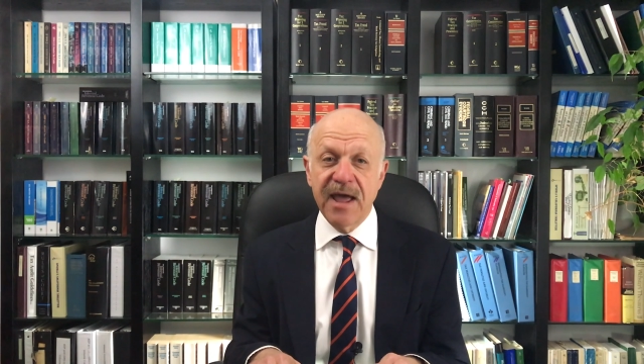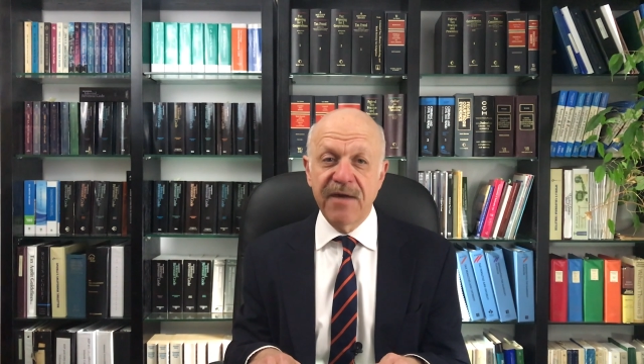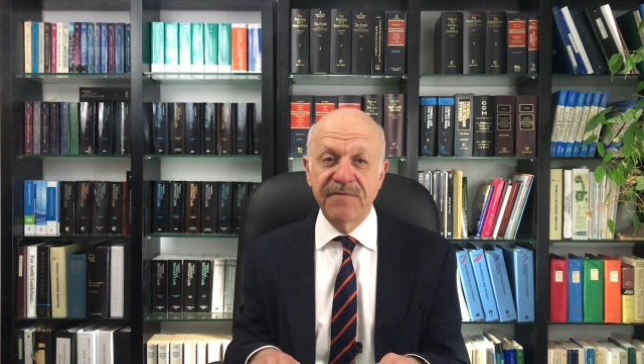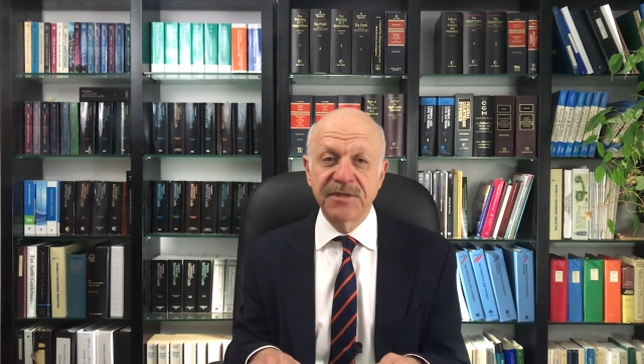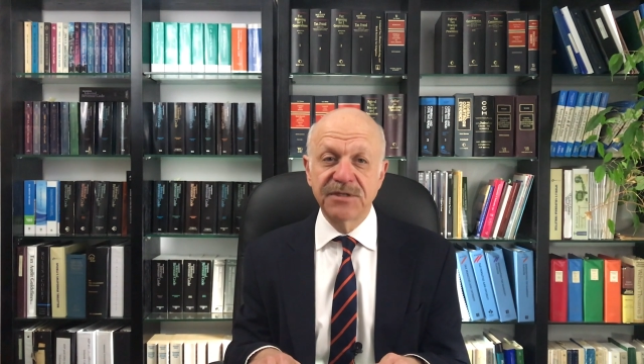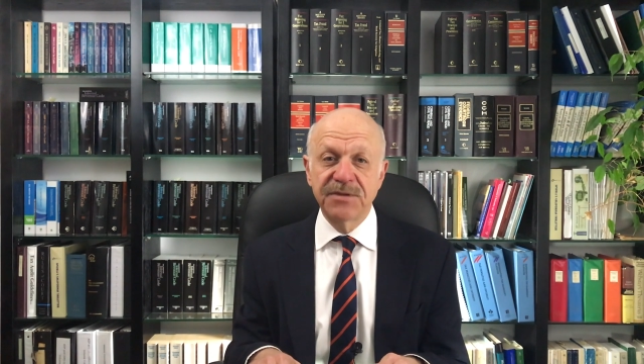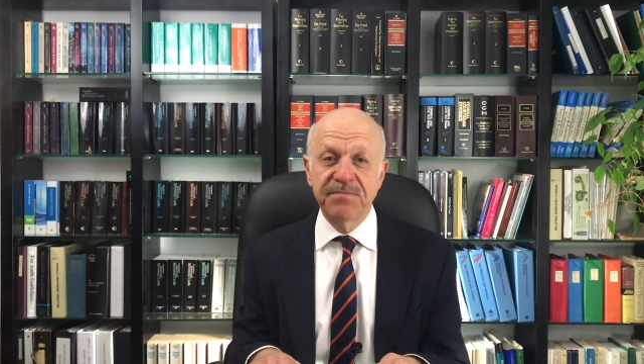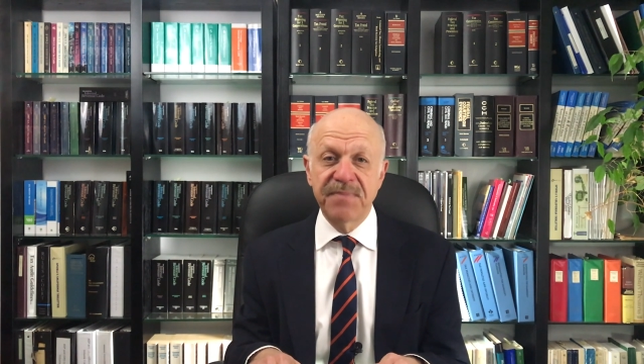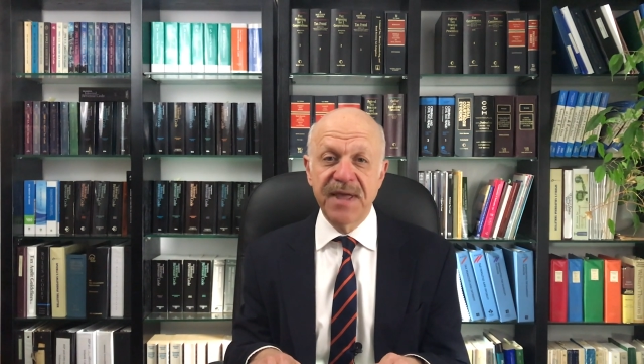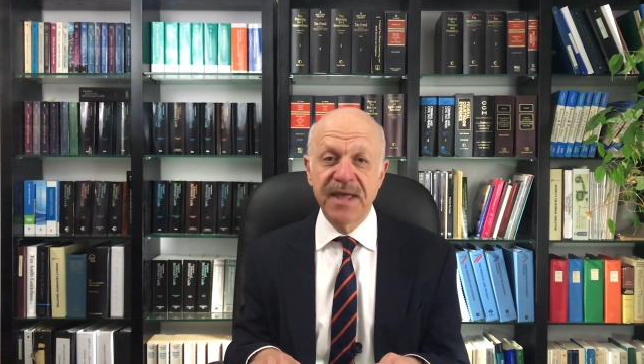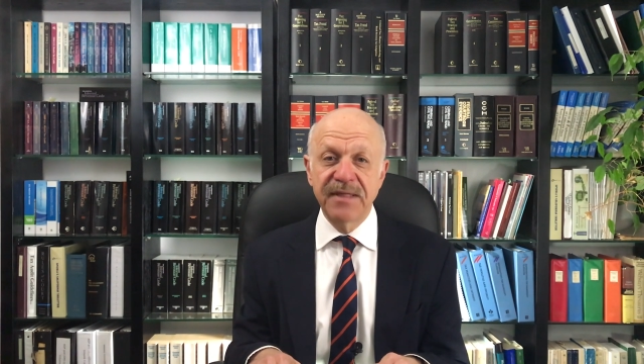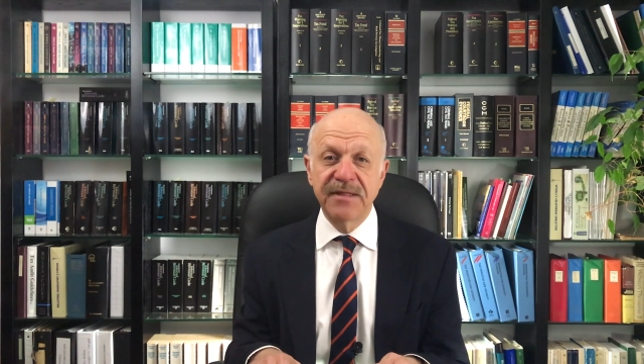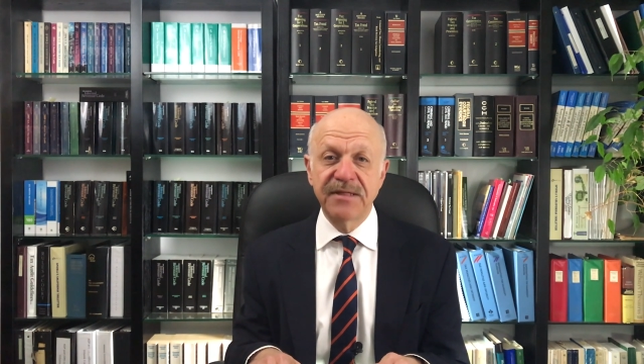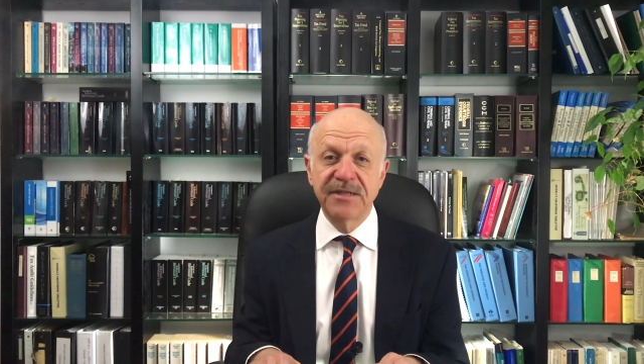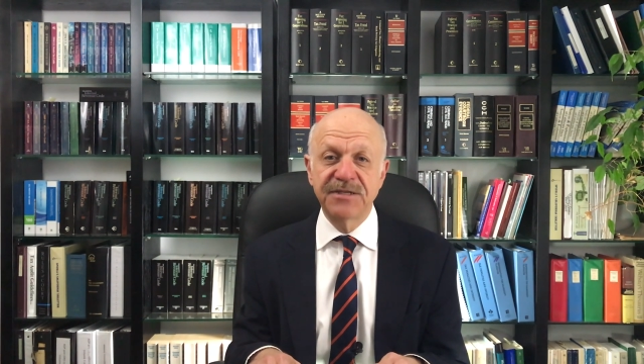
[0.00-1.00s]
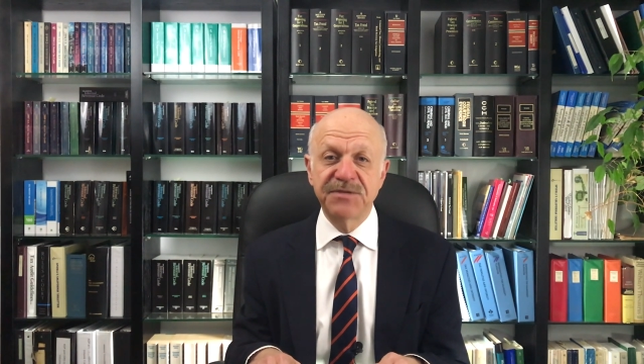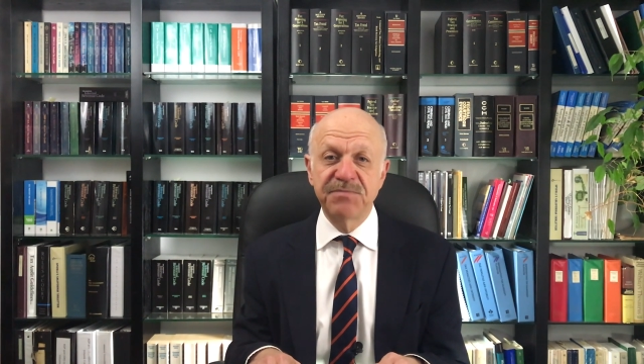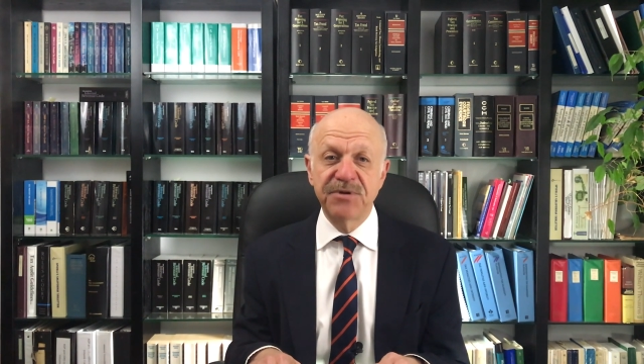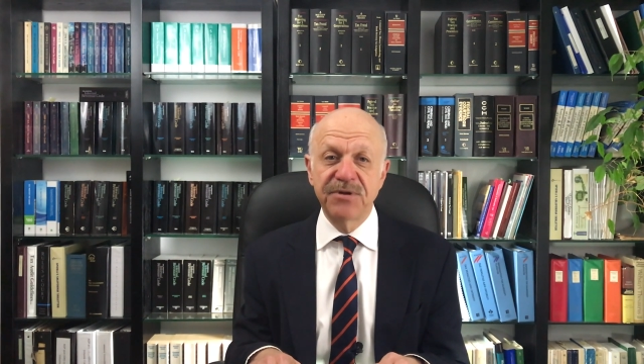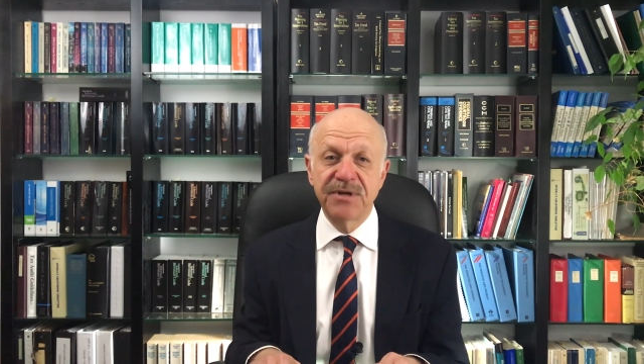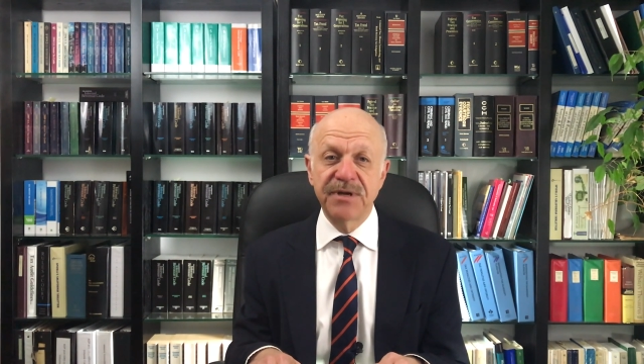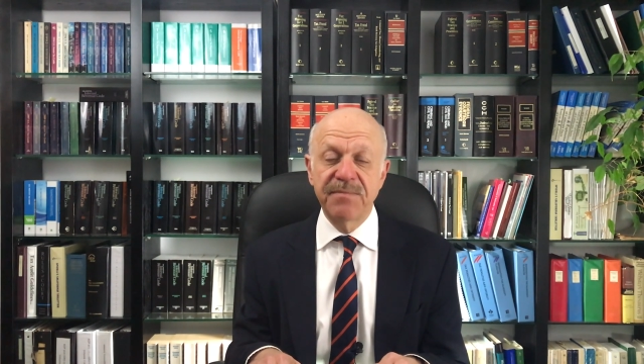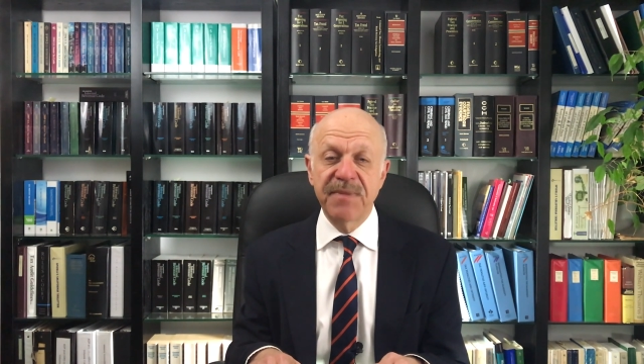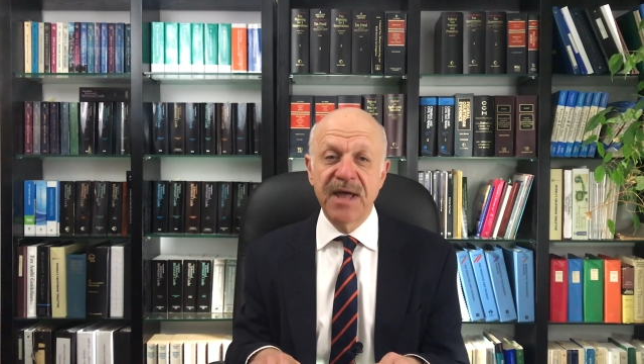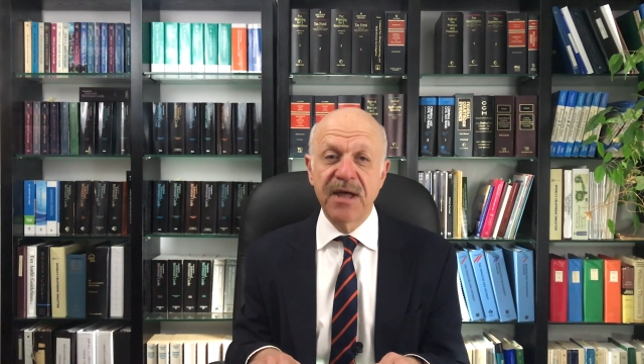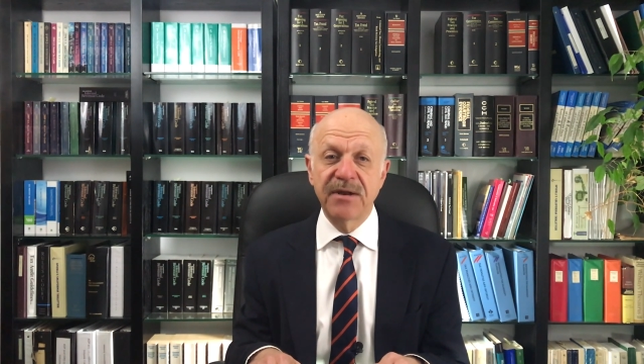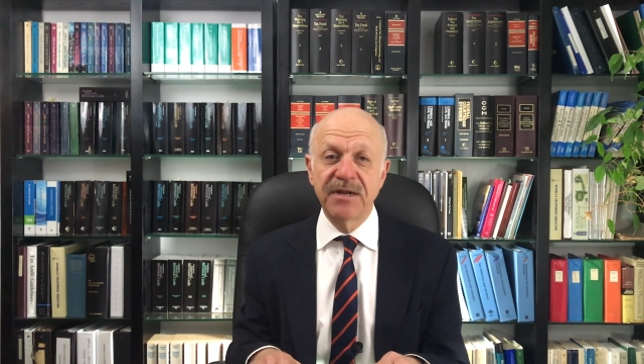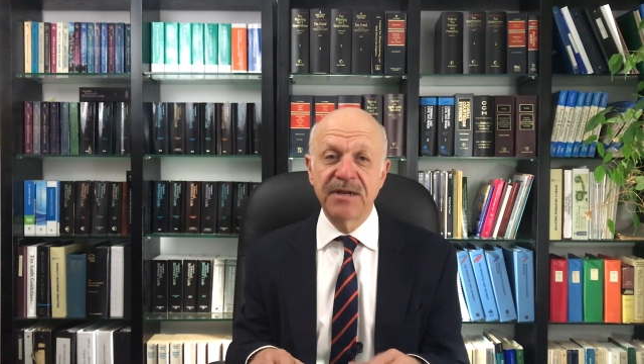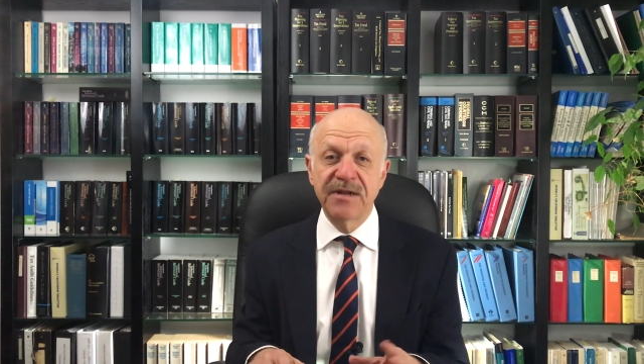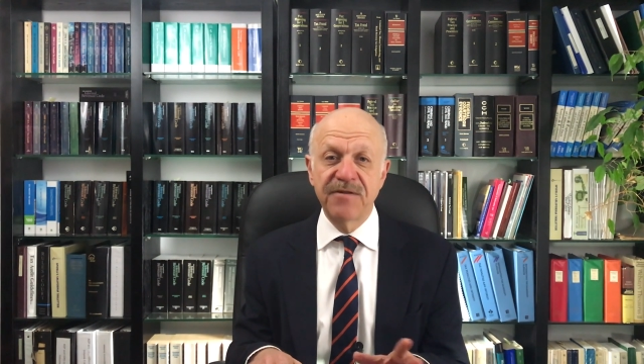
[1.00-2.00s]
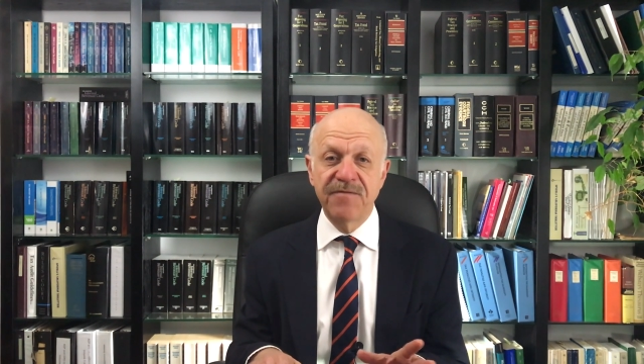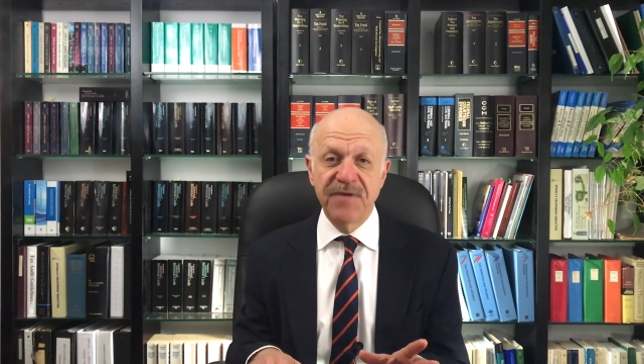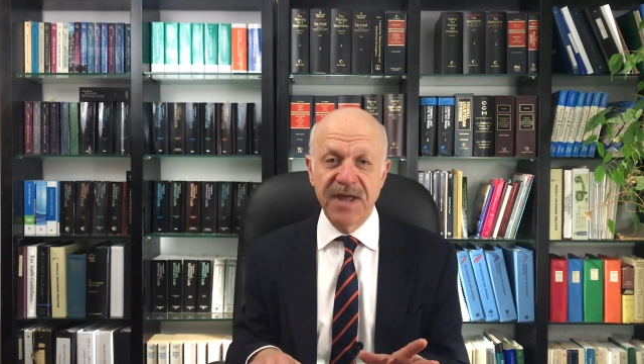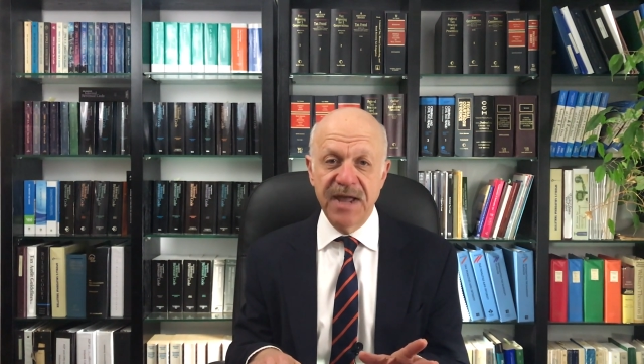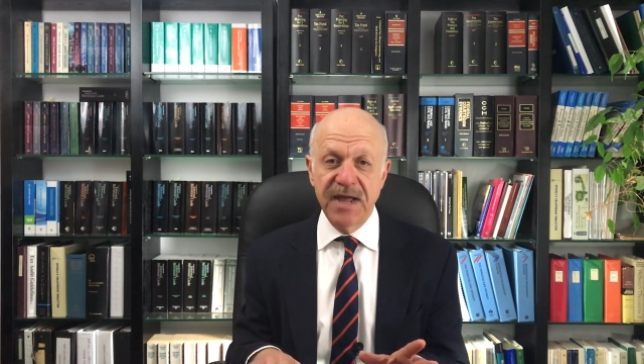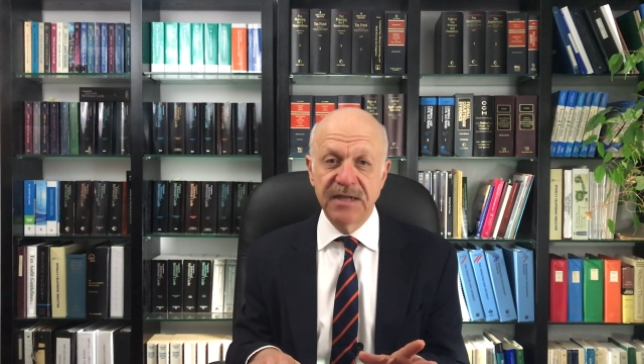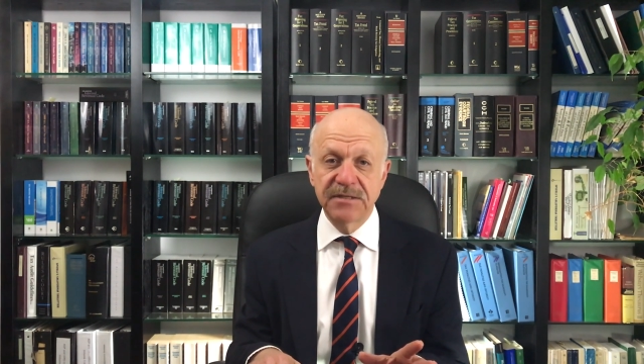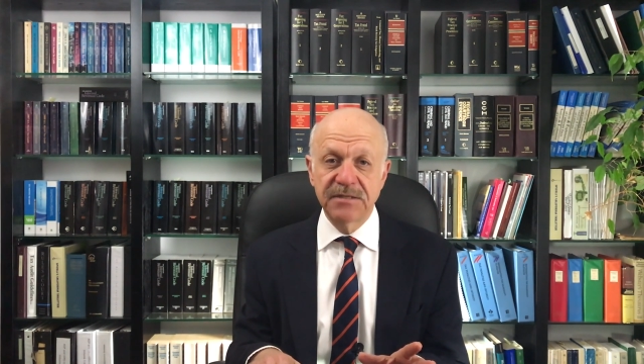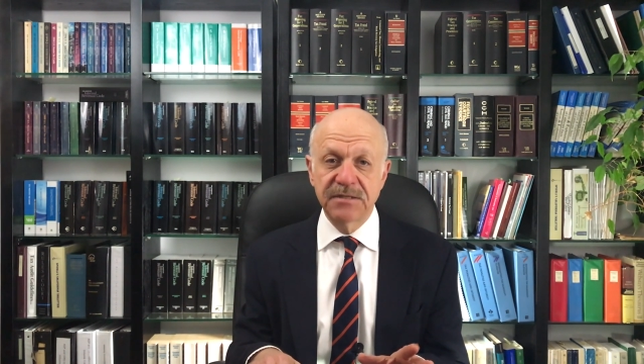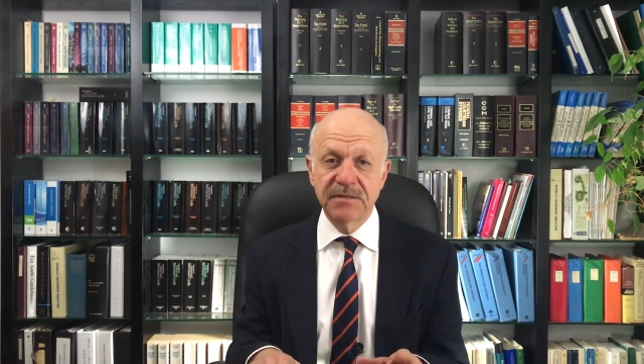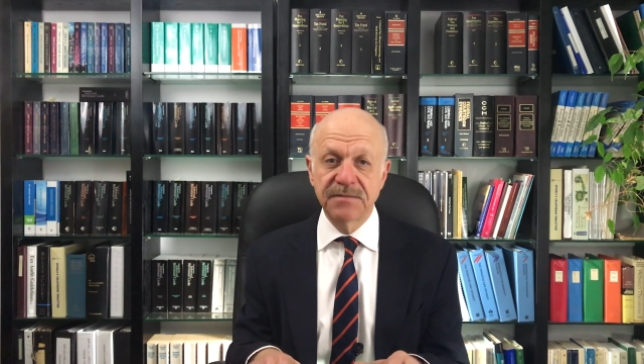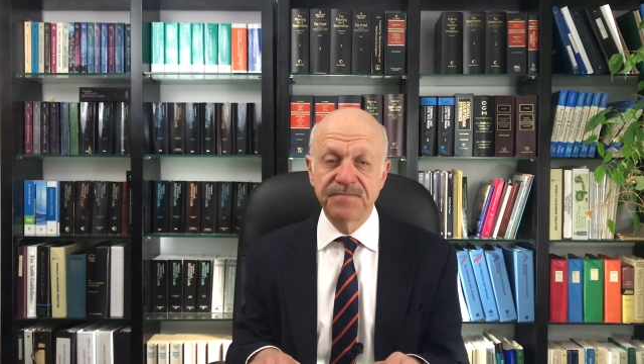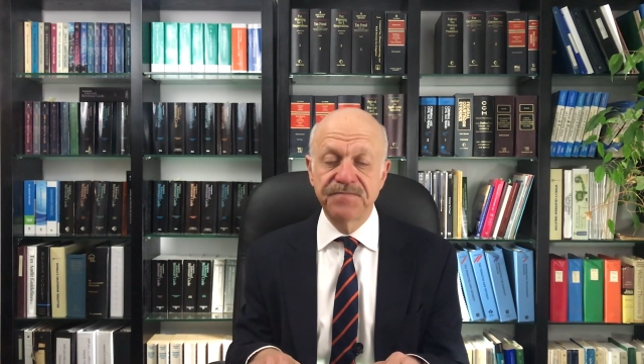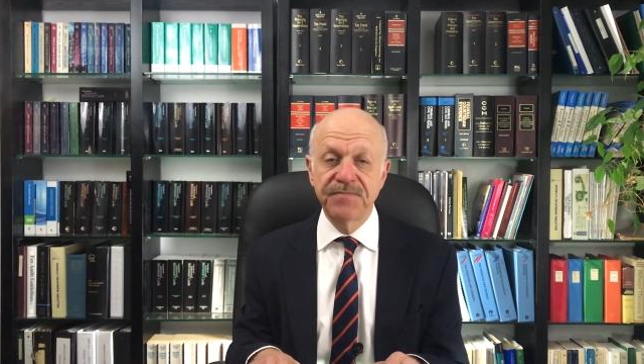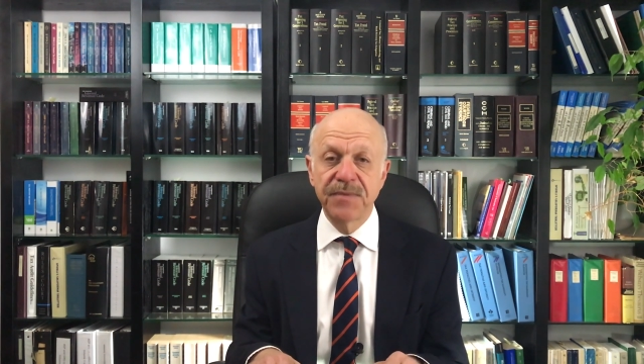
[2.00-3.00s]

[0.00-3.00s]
having to pay the disputed amount in advance.